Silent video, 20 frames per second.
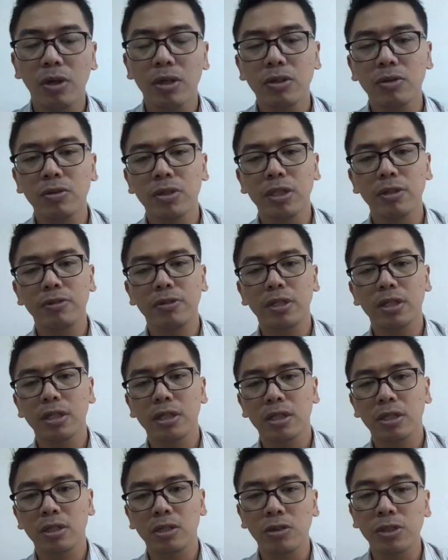you have to give
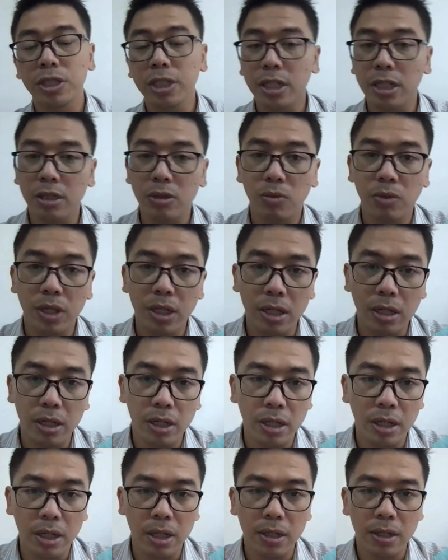the logical way
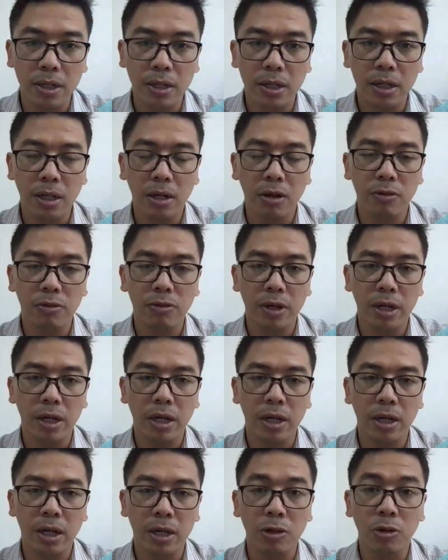of
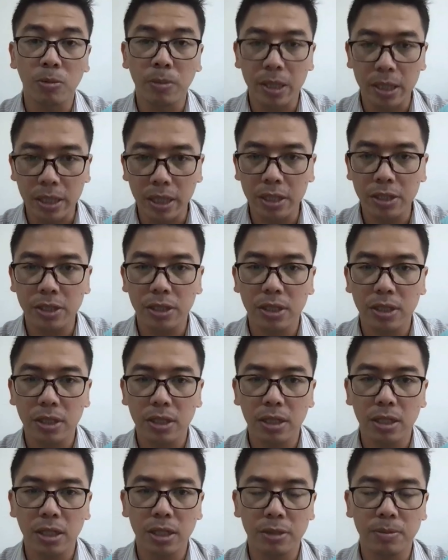argumentation.
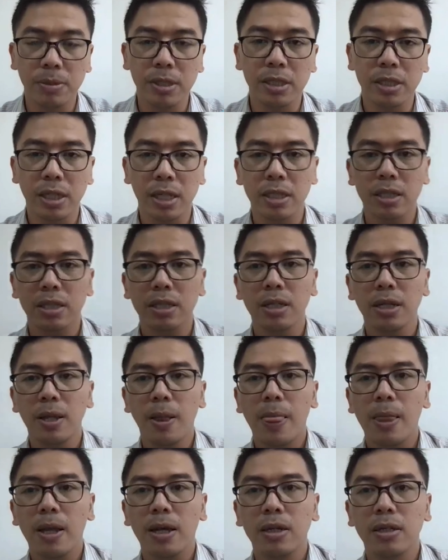It means that
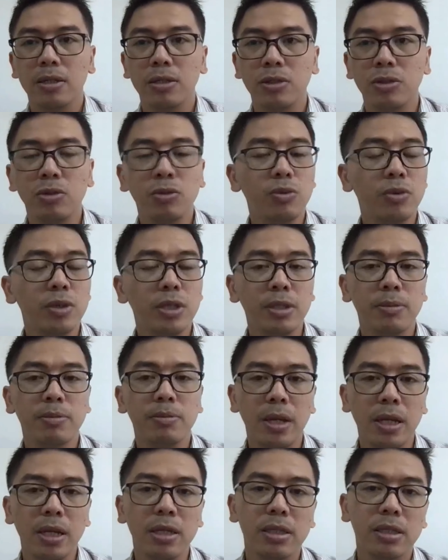you will
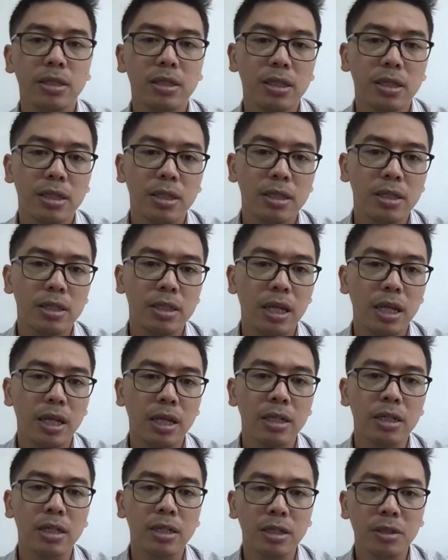make they
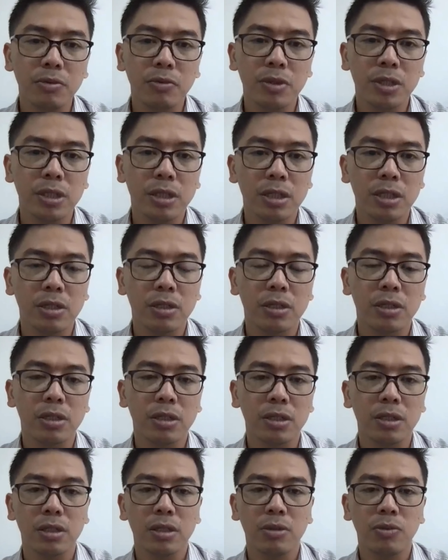agree with
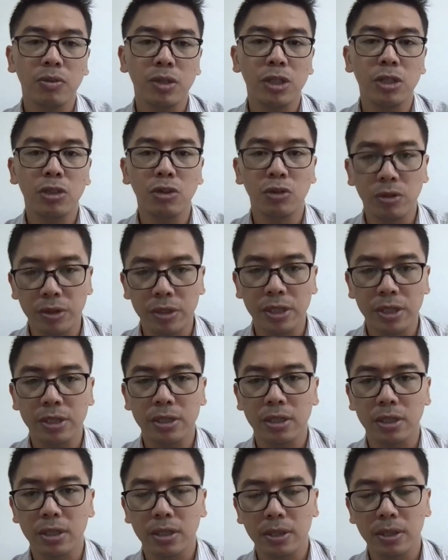their
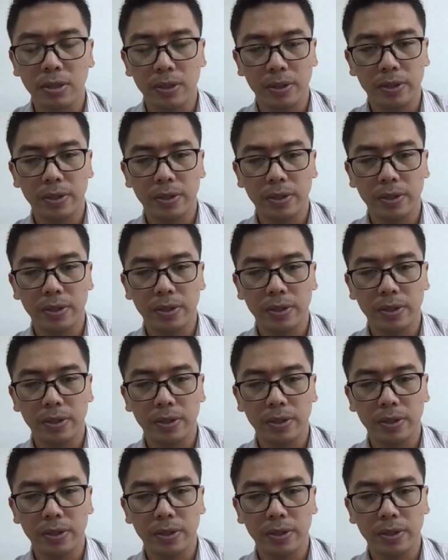reason.